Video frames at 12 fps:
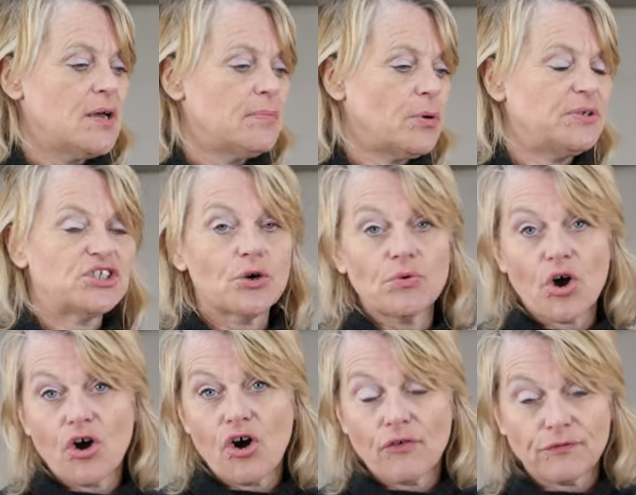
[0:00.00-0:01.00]
but we don't
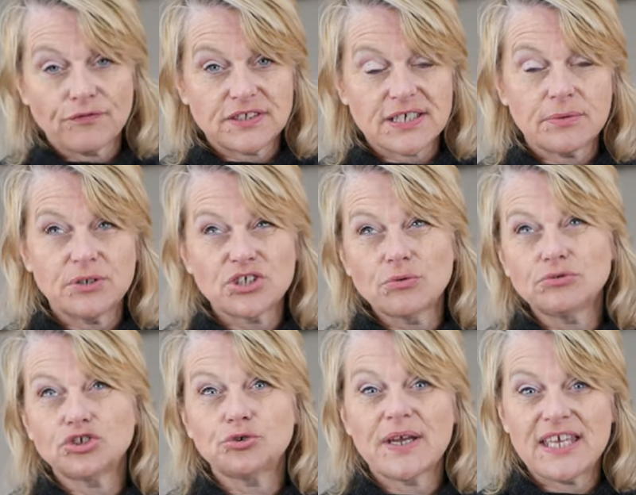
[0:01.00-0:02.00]

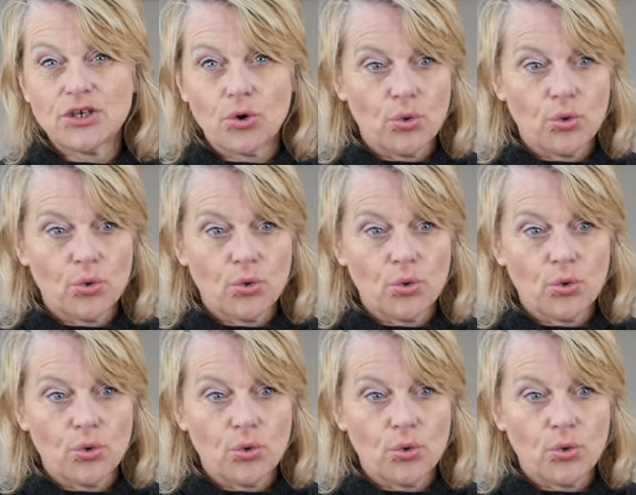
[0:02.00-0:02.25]
do it in